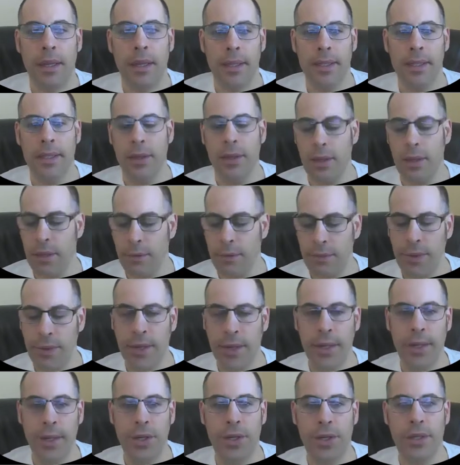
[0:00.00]
Let's look at the
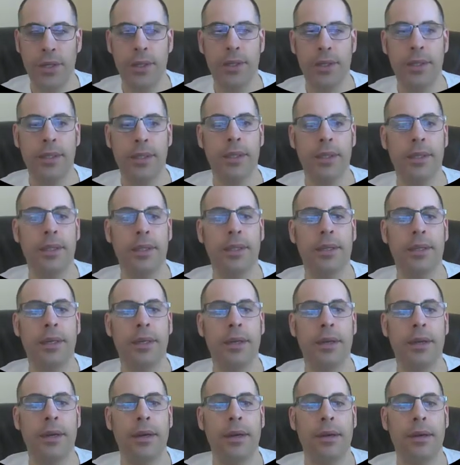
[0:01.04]
financials.
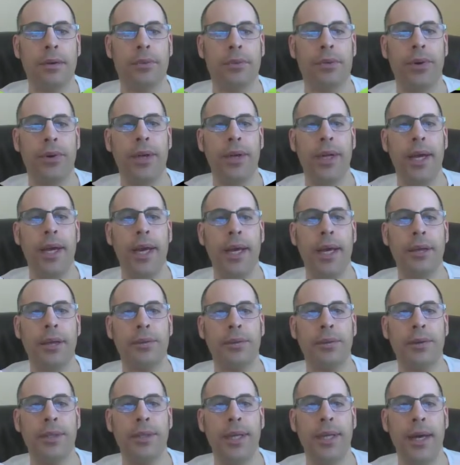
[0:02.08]
Free cash
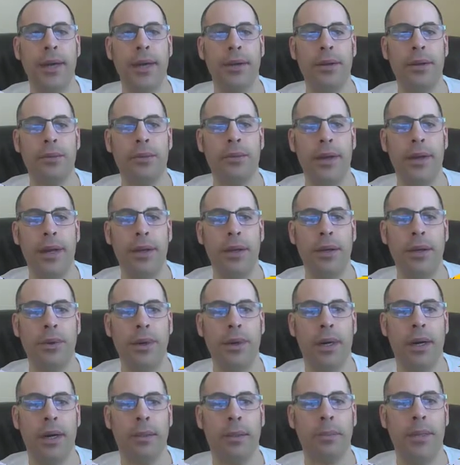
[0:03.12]
flow is how you value
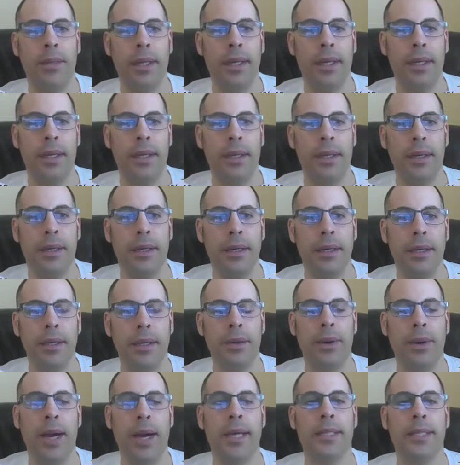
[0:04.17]
a company.
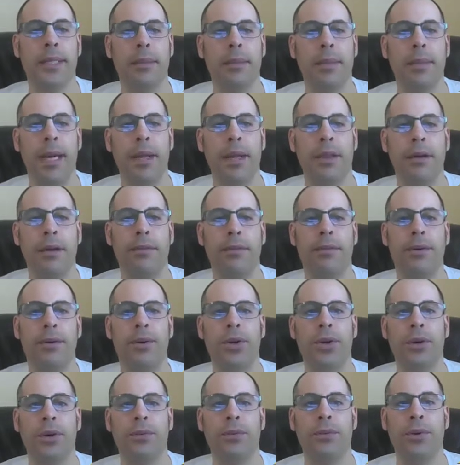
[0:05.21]
You estimate the
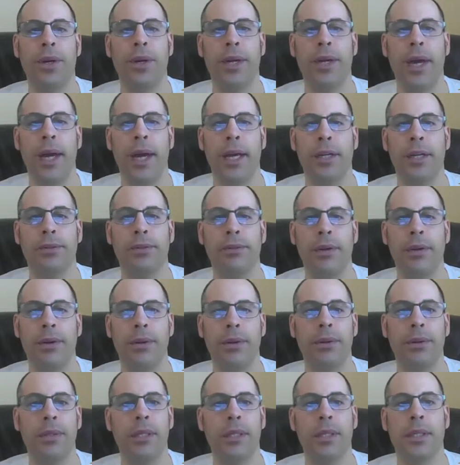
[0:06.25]
future free cash
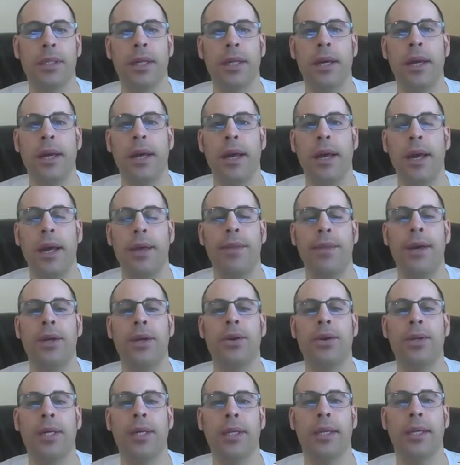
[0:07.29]
flows, and then
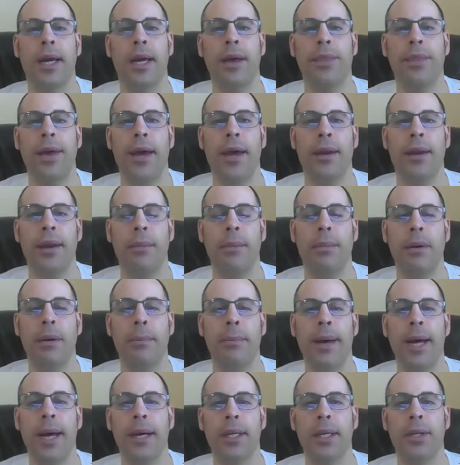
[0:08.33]
you discount that number
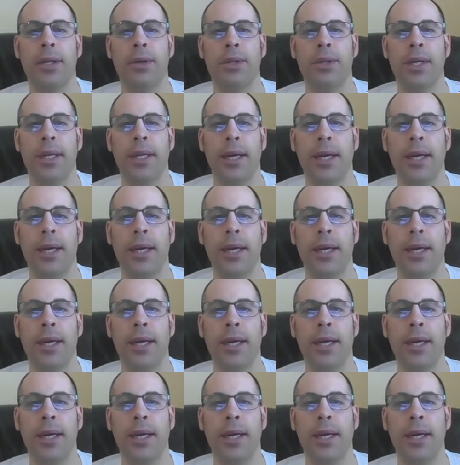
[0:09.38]
back to